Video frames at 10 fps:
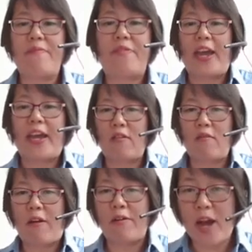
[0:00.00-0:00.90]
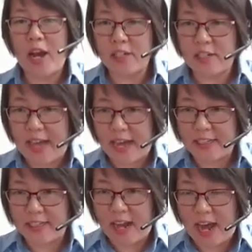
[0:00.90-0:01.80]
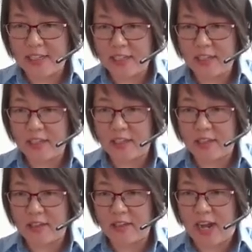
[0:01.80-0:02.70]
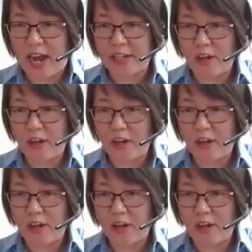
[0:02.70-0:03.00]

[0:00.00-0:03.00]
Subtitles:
Thank you very much. That's the last slide